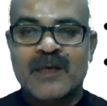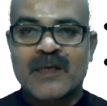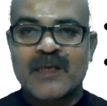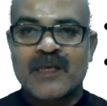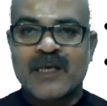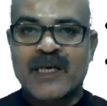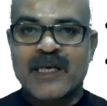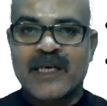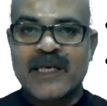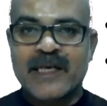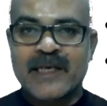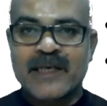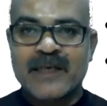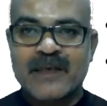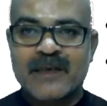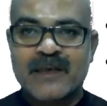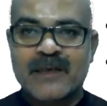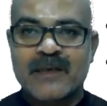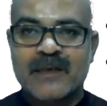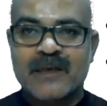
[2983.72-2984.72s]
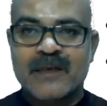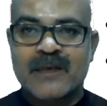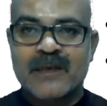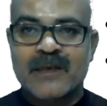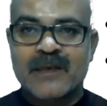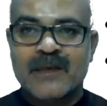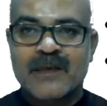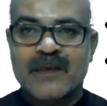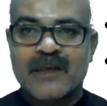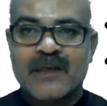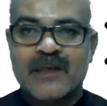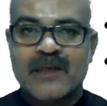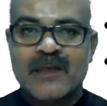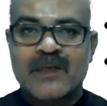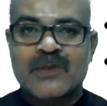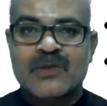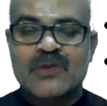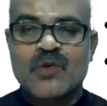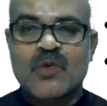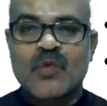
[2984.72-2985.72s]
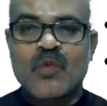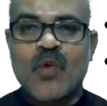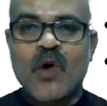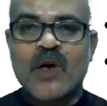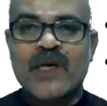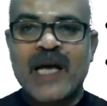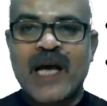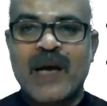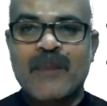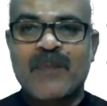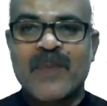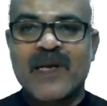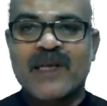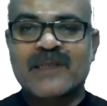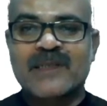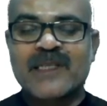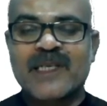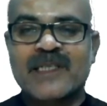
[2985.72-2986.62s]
Clear? So what happens,